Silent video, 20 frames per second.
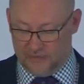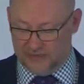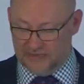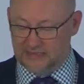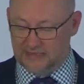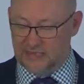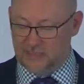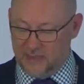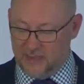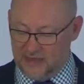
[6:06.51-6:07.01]
an
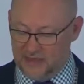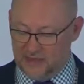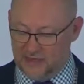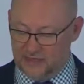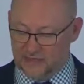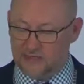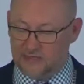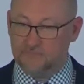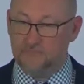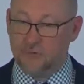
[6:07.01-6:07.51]

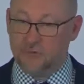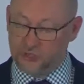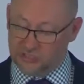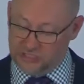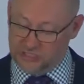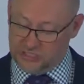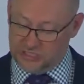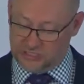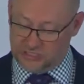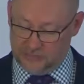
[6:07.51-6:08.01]
independent,
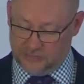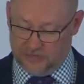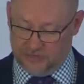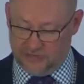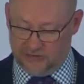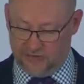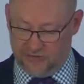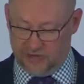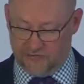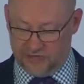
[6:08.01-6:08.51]

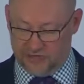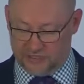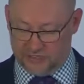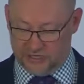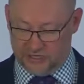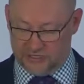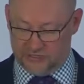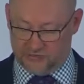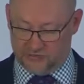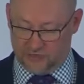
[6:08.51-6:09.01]
multidisciplinary
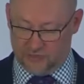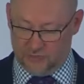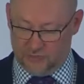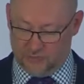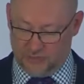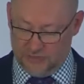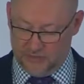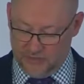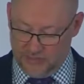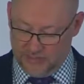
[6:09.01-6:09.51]
research
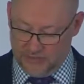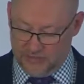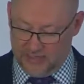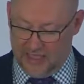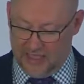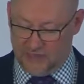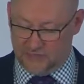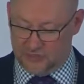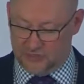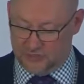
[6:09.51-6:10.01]
group
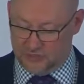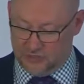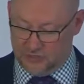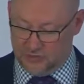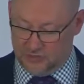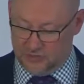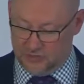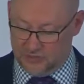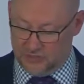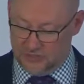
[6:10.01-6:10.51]
that aims
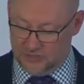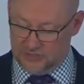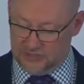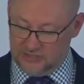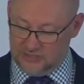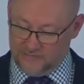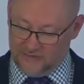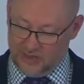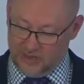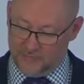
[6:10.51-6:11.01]
to
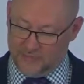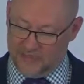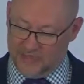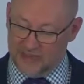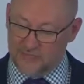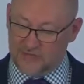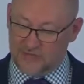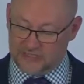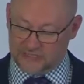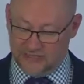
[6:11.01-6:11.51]
develop
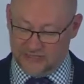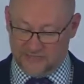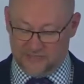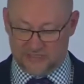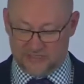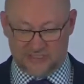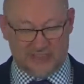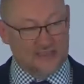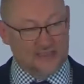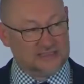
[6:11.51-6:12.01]

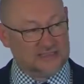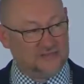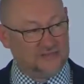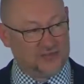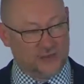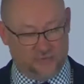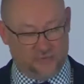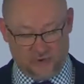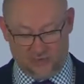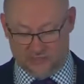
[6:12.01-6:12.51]
innovative
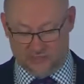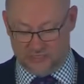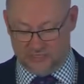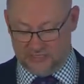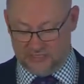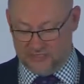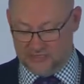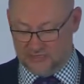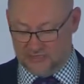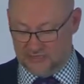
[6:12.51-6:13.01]
scientific
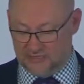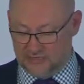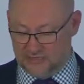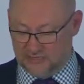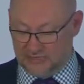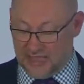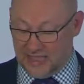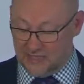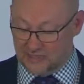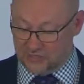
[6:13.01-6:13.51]
approaches
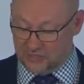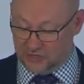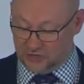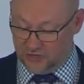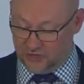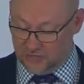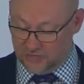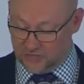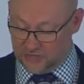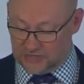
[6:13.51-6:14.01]
to cancer
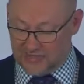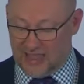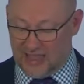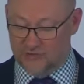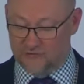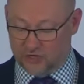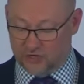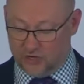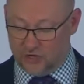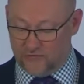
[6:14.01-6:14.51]
treatment
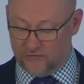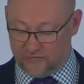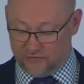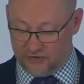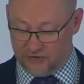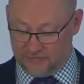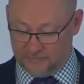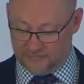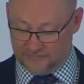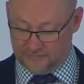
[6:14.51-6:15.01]
and
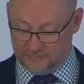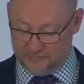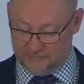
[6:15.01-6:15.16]
recovery.